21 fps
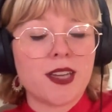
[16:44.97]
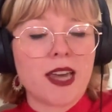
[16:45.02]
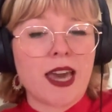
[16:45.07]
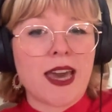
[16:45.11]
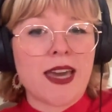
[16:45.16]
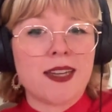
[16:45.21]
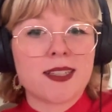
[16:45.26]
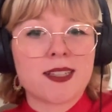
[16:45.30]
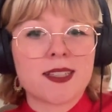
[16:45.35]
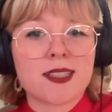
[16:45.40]

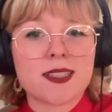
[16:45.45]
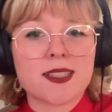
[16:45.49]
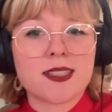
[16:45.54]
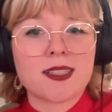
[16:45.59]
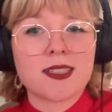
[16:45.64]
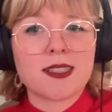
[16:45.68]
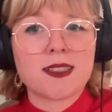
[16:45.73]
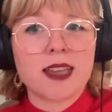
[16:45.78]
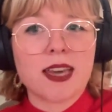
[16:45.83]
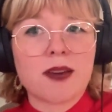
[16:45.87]
And
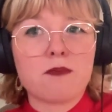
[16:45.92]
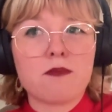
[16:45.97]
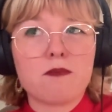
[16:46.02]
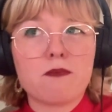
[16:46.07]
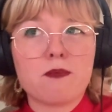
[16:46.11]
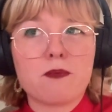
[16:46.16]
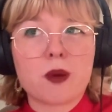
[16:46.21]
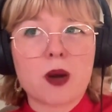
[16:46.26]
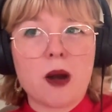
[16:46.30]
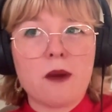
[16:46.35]

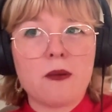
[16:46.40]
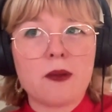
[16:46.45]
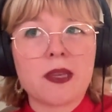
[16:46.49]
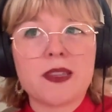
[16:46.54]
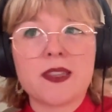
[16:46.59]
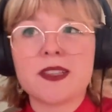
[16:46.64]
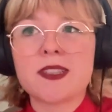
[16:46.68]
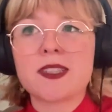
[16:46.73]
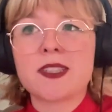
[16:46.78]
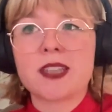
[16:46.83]
like probably
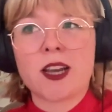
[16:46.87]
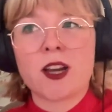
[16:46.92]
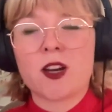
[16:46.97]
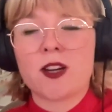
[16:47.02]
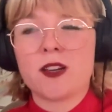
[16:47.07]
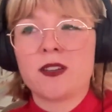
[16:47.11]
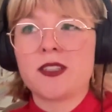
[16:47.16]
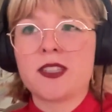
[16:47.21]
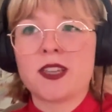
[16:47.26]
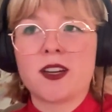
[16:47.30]
the
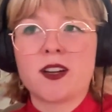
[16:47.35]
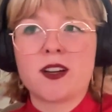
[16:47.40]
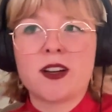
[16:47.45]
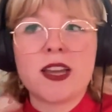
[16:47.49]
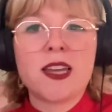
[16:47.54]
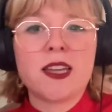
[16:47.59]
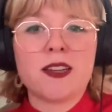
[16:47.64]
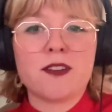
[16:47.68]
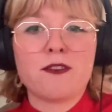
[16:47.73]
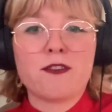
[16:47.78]
singers that are
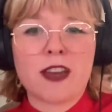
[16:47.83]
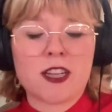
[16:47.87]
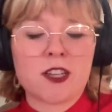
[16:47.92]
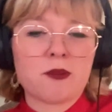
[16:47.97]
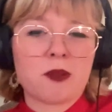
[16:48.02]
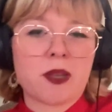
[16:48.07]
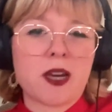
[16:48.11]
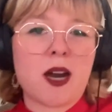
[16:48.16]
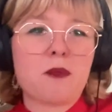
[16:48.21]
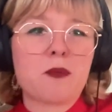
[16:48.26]
in
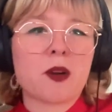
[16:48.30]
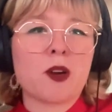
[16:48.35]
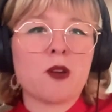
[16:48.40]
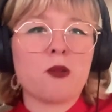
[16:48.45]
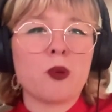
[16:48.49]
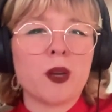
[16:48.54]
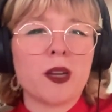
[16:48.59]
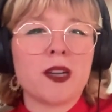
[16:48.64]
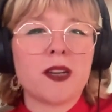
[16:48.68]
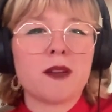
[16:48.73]
Phantom of the Opera
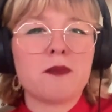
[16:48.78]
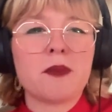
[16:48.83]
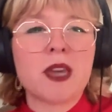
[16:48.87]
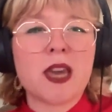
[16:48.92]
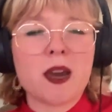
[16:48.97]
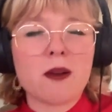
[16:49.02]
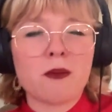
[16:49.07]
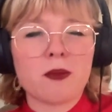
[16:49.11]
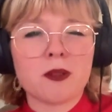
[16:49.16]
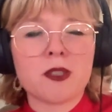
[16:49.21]
wouldn't
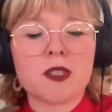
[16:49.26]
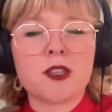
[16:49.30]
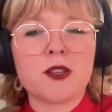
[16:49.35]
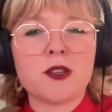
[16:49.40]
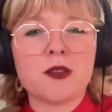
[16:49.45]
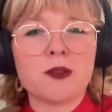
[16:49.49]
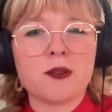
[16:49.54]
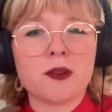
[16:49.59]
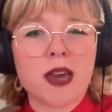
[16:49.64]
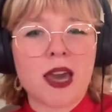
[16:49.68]
be able
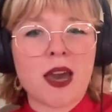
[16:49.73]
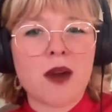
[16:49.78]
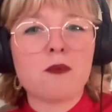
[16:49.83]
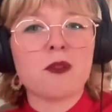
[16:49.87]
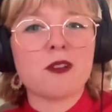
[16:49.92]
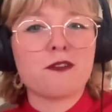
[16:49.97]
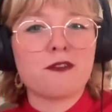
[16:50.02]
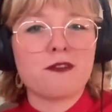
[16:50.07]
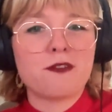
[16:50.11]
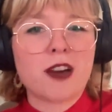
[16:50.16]
to
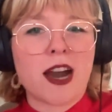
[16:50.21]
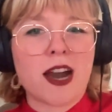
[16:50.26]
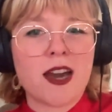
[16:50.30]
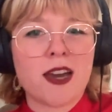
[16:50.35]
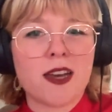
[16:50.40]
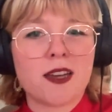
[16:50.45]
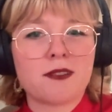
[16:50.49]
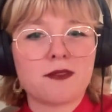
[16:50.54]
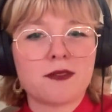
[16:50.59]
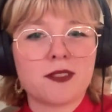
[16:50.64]

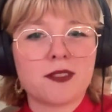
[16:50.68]
amplify